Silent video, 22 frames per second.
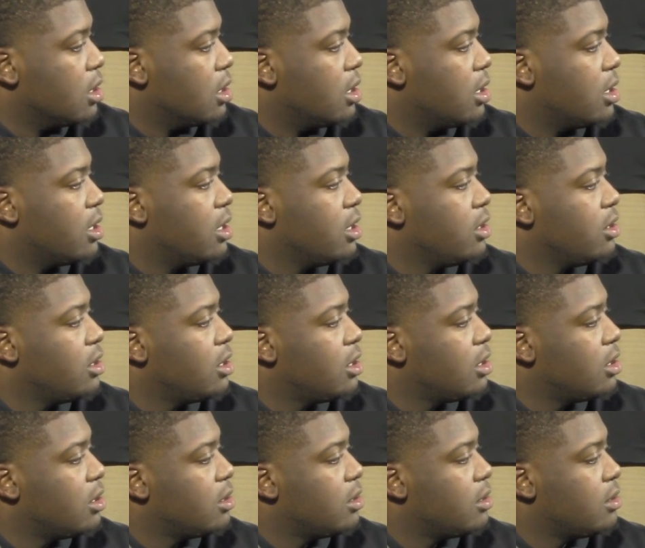Uh, you
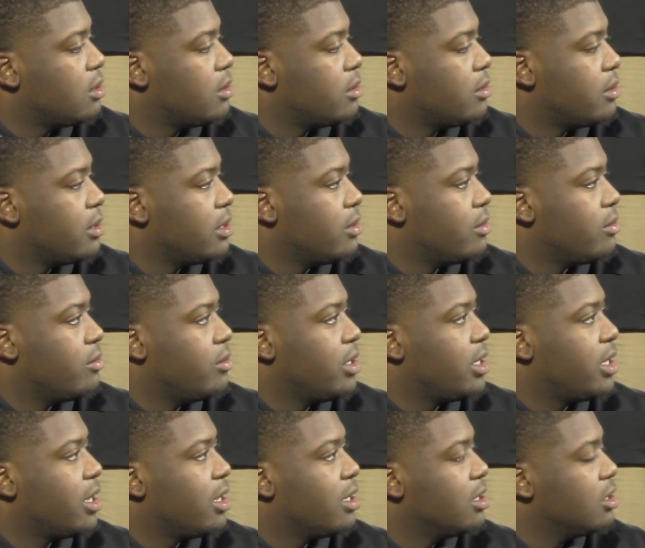know, we
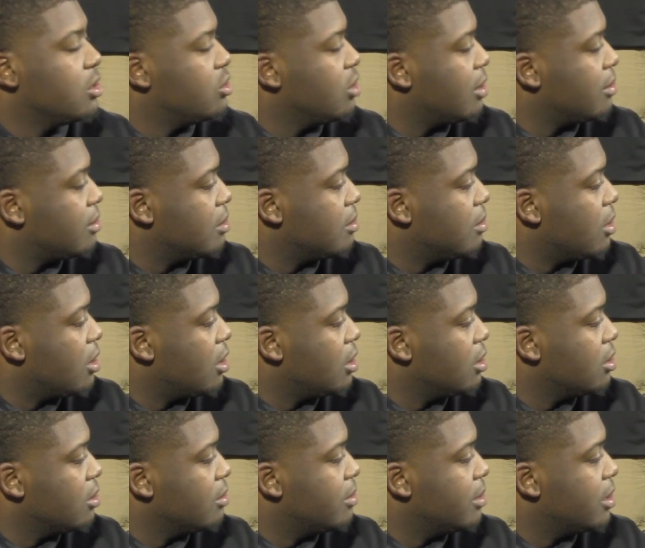kind of dropped the ball a
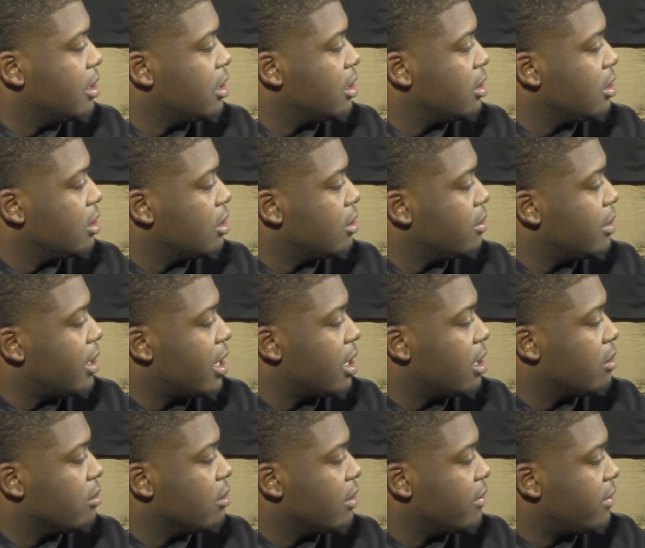little bit. You know, we
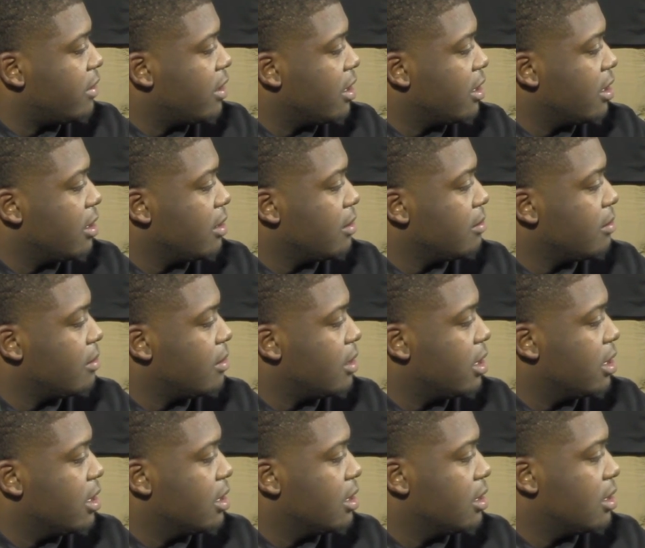had a rough game,
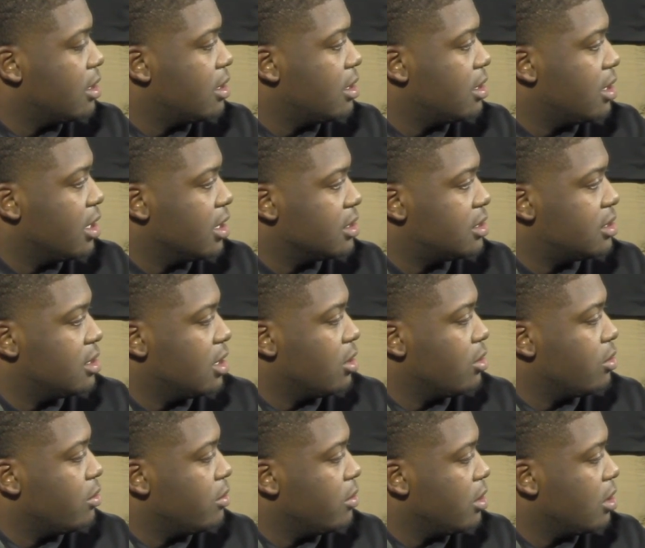and that's not
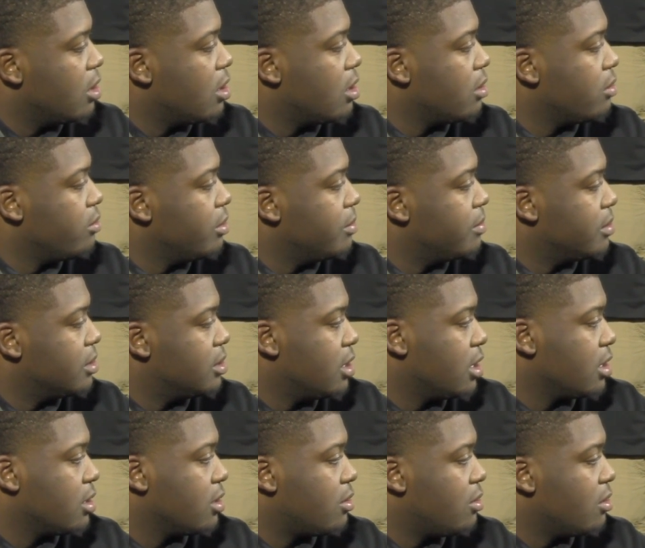who we are. We
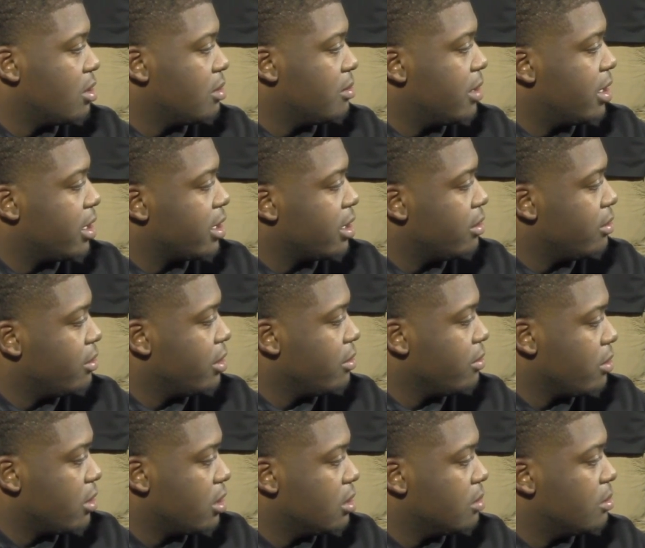protect the quarterback, and we
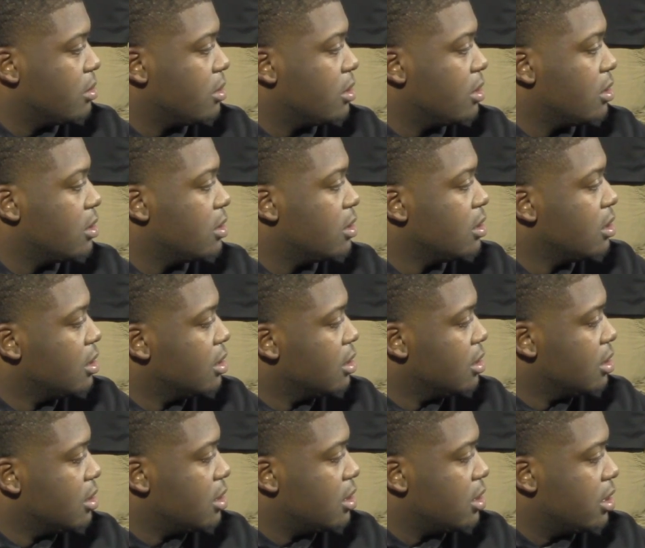run the ball
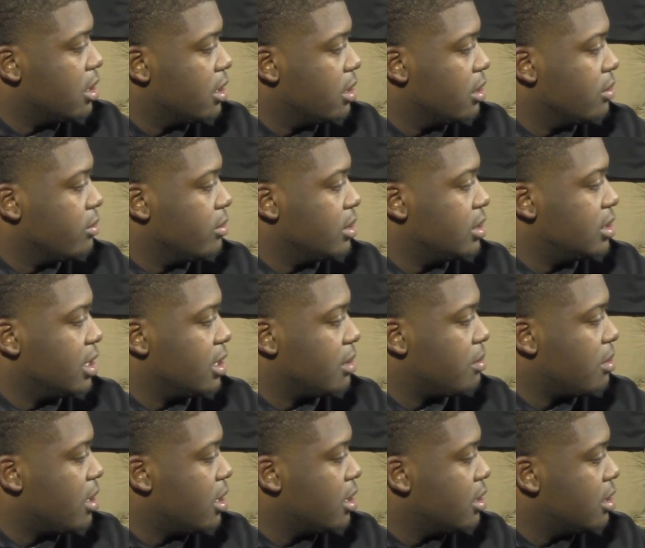and we take
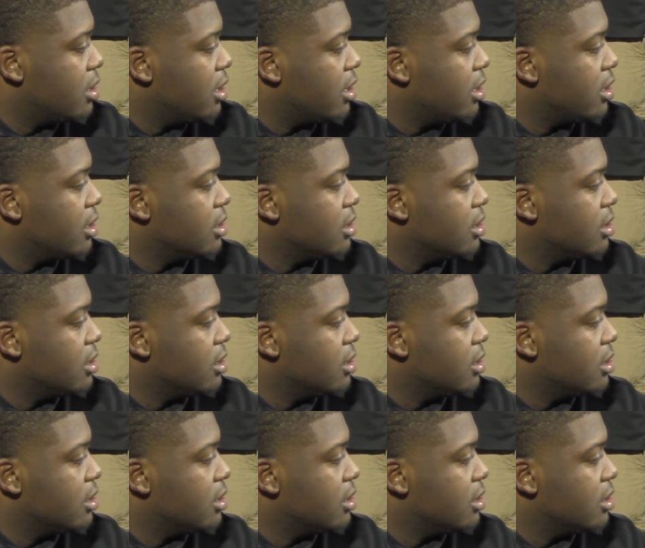pride in that.